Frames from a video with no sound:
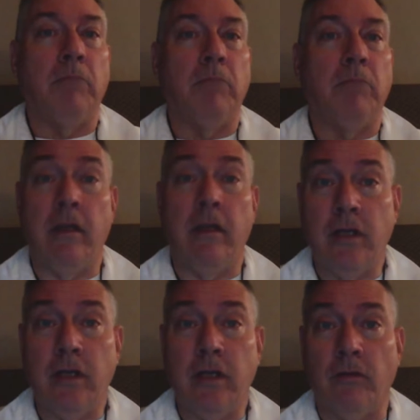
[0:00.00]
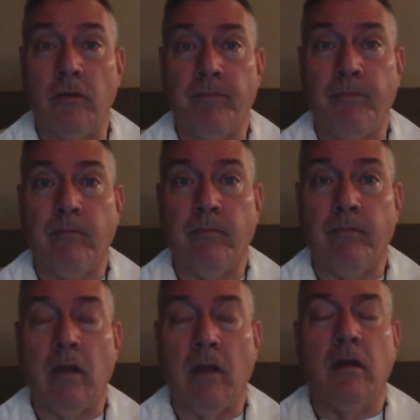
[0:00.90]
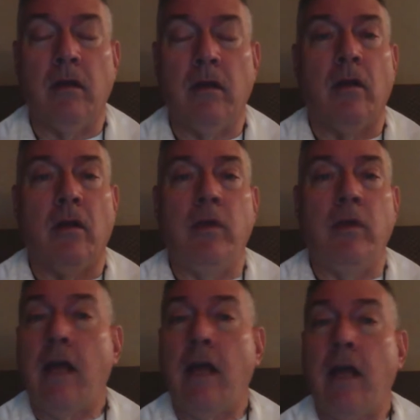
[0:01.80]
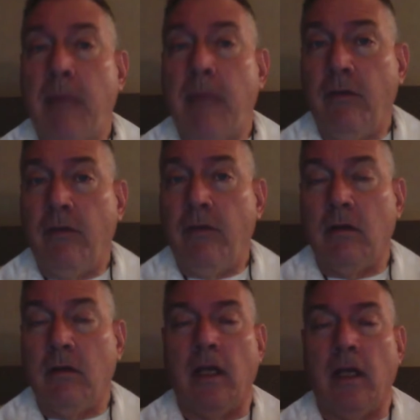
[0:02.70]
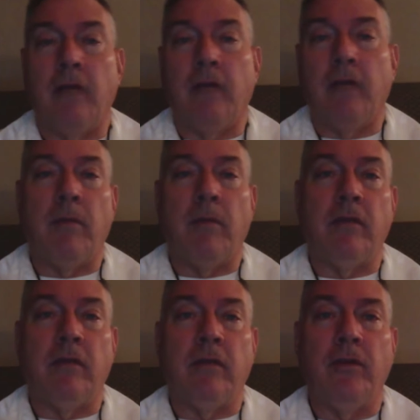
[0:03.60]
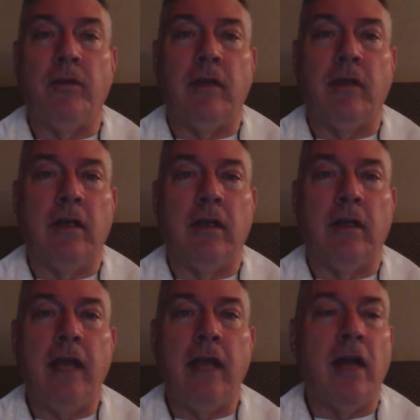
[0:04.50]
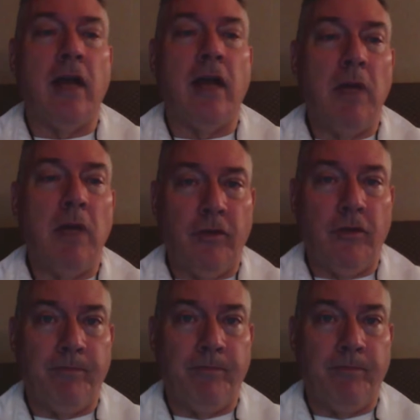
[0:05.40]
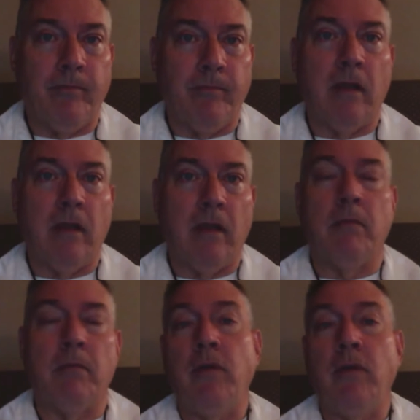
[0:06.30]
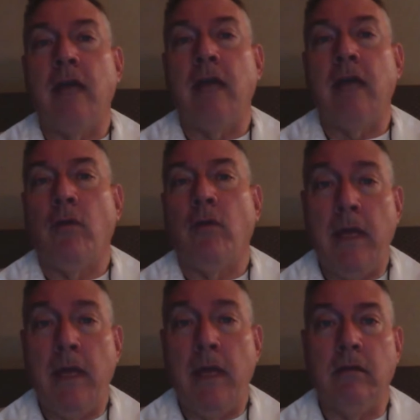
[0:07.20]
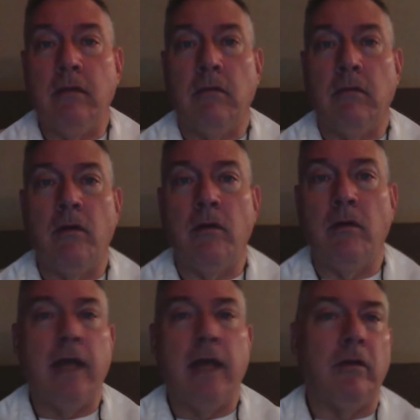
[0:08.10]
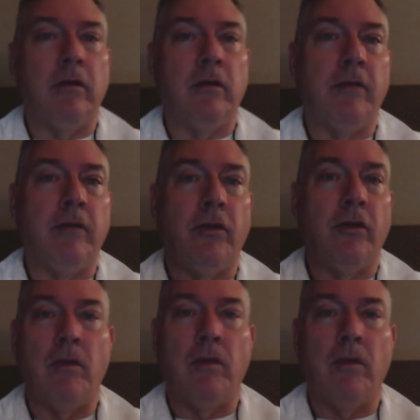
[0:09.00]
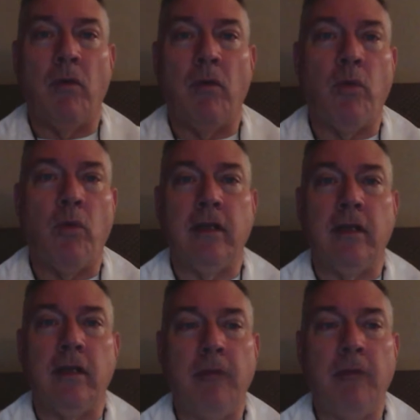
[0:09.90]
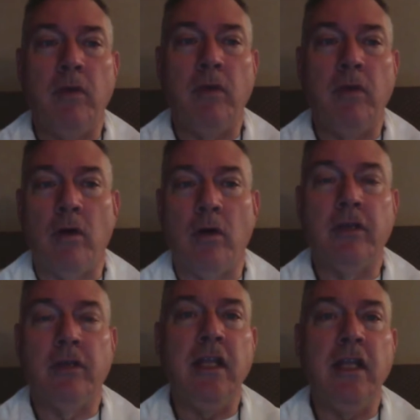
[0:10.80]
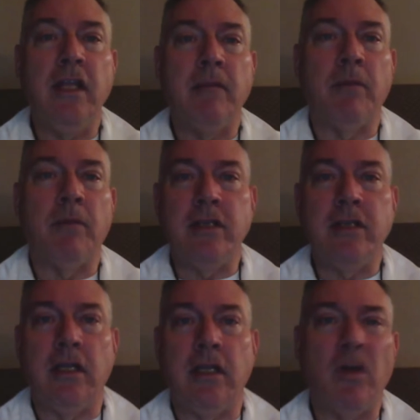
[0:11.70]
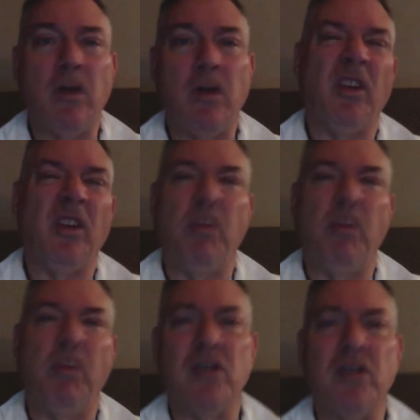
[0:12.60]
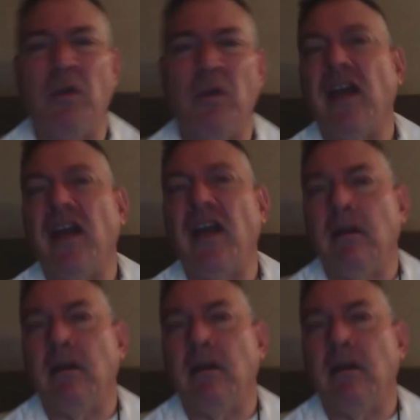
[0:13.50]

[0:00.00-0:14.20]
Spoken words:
plenty of chairs. We didn't have a pastor for about the first 8 or 9 months, but we had 4 men who had delivered a sermon at one point in time, so we formed a team, a preaching team. We call it the Spiritual Oversight